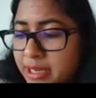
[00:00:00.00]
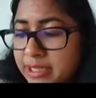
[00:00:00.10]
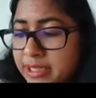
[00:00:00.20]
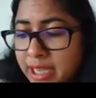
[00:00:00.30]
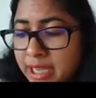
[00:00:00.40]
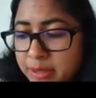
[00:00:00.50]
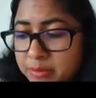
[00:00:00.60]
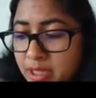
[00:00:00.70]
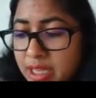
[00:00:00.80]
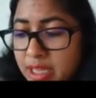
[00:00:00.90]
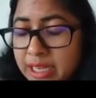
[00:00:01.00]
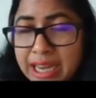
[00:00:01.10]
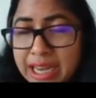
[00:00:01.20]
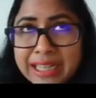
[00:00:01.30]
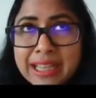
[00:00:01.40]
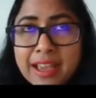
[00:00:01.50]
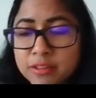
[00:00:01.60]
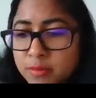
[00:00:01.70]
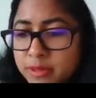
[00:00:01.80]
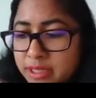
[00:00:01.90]
As an another example,
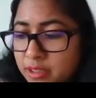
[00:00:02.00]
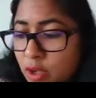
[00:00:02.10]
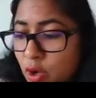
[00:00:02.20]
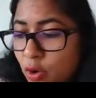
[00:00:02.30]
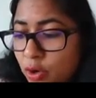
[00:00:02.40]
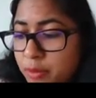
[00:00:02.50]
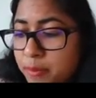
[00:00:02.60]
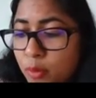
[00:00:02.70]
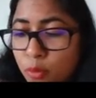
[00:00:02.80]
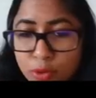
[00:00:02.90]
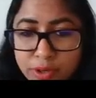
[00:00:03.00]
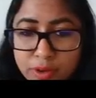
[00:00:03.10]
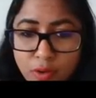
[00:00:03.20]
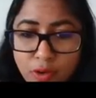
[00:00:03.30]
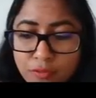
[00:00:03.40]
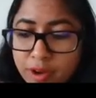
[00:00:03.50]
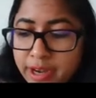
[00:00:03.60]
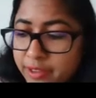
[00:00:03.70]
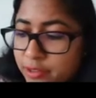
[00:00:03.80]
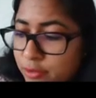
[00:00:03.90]
at times, client has been
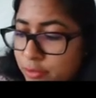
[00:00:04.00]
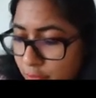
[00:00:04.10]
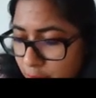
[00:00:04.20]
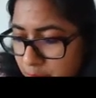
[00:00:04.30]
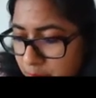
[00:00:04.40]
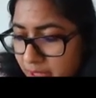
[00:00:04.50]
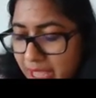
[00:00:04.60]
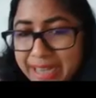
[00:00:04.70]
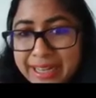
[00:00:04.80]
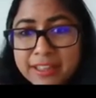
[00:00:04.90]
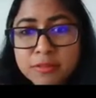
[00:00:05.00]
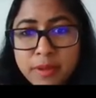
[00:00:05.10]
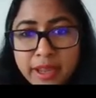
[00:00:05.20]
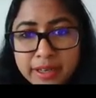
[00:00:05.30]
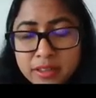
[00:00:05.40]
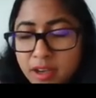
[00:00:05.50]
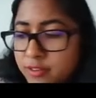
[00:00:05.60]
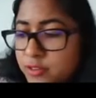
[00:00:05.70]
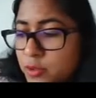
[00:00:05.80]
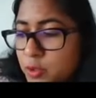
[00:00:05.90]
on a board of another
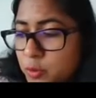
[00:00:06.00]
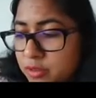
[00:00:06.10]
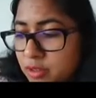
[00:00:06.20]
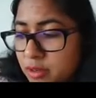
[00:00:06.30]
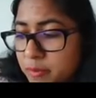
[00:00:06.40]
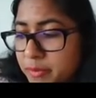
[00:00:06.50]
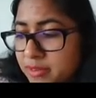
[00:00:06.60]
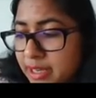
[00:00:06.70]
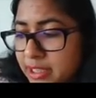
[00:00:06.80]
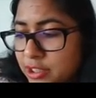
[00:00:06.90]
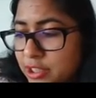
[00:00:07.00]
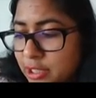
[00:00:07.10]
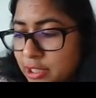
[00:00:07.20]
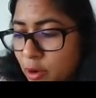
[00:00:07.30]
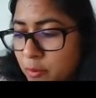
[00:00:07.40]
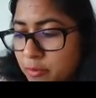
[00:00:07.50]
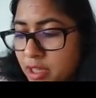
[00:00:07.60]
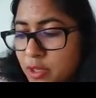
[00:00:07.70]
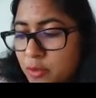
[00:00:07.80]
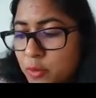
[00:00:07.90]
firm and expect us to use
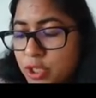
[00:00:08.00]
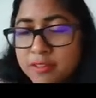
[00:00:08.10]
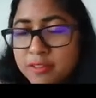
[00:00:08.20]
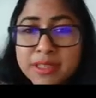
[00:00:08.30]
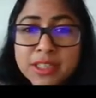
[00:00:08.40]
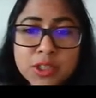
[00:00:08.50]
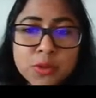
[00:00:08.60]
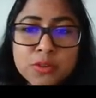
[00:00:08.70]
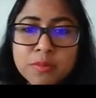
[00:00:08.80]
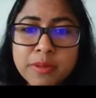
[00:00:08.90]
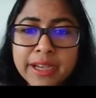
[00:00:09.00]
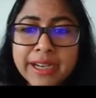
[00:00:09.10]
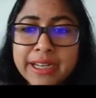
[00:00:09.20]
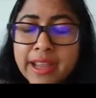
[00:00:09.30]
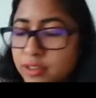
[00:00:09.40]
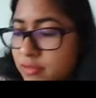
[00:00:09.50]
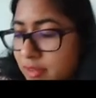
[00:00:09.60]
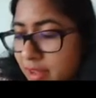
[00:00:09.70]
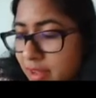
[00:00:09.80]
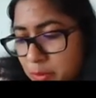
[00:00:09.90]
a percentage DLOM which
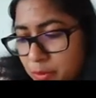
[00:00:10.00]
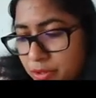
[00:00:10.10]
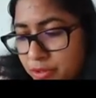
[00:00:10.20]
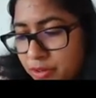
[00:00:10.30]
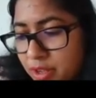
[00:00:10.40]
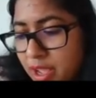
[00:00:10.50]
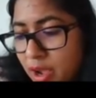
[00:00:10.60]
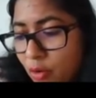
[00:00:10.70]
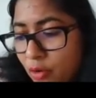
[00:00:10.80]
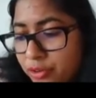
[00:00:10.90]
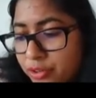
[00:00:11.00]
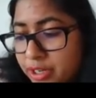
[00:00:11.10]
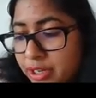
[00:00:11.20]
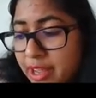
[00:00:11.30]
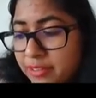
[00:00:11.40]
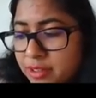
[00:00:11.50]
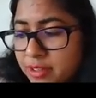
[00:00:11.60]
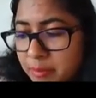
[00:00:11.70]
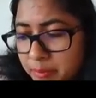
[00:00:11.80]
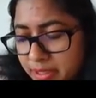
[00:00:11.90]
has been used by another
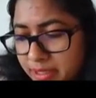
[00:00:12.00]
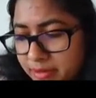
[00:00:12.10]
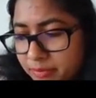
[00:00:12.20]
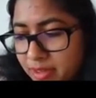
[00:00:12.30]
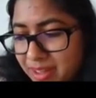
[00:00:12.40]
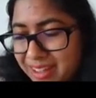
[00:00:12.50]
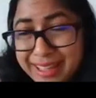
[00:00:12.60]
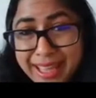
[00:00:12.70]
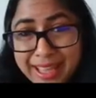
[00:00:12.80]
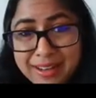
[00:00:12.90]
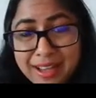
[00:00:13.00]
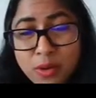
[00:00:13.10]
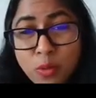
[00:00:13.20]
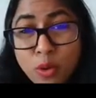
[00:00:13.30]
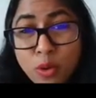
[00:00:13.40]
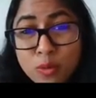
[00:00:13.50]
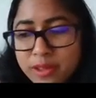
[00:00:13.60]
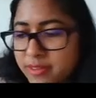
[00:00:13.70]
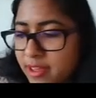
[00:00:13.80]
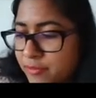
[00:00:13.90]
valuer on another company.
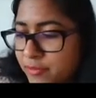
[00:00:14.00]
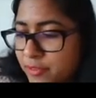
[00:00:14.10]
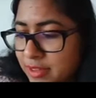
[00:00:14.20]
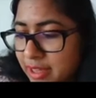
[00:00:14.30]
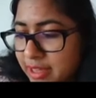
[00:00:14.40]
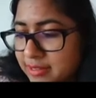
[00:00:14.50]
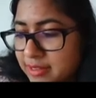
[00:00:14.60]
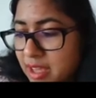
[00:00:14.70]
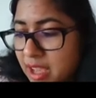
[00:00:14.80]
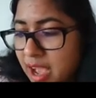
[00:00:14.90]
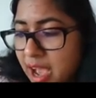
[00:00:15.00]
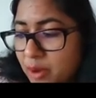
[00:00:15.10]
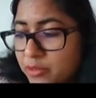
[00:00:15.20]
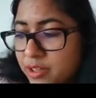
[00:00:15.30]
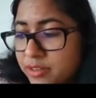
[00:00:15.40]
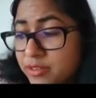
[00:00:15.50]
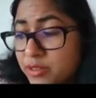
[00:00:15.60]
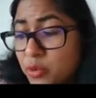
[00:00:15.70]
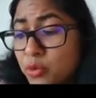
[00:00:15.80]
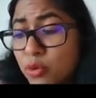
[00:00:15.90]
Again, I always
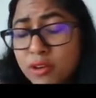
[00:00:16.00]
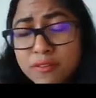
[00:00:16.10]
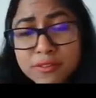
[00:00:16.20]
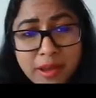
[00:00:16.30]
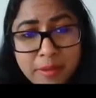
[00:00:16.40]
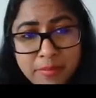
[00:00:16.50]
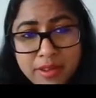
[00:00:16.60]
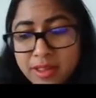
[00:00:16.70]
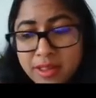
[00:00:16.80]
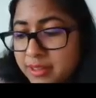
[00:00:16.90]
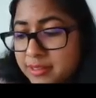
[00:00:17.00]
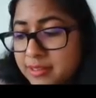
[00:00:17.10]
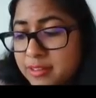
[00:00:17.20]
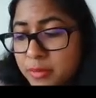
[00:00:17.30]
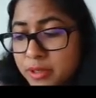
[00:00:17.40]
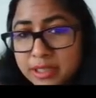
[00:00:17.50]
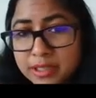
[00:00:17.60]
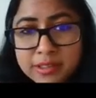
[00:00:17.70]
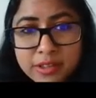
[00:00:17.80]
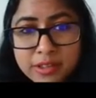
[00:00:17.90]
emphasize how there is no rule of thumb.
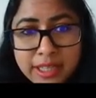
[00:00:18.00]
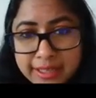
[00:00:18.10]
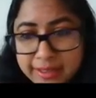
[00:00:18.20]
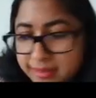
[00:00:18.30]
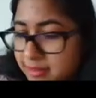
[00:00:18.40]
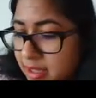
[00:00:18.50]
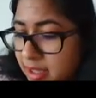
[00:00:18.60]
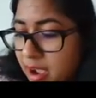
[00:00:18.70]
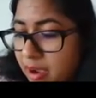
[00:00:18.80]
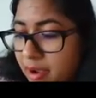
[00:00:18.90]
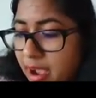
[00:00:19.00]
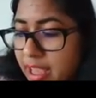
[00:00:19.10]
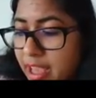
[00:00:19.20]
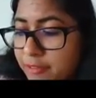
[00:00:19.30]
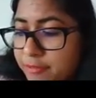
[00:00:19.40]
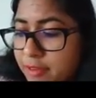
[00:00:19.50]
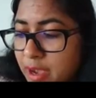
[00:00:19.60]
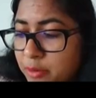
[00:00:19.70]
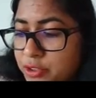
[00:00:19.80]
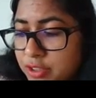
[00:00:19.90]
In this particular case, I have
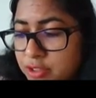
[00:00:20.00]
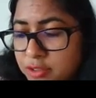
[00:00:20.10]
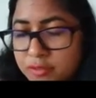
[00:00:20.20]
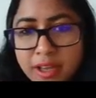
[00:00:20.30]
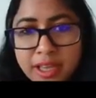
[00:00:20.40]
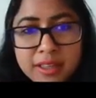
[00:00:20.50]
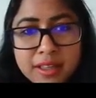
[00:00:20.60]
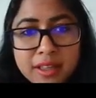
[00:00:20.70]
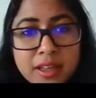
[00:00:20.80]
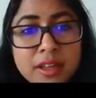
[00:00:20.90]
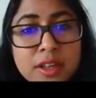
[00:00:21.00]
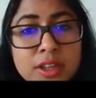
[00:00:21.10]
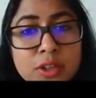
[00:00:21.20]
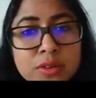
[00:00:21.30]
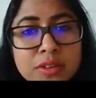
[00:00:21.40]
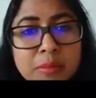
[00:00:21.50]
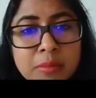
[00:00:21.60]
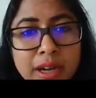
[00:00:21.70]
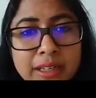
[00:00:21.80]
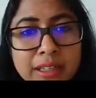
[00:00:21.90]
found justifying using
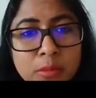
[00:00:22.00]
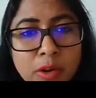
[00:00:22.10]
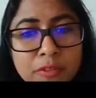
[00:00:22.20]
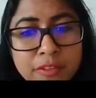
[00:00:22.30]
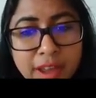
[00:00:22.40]
Mandelbaum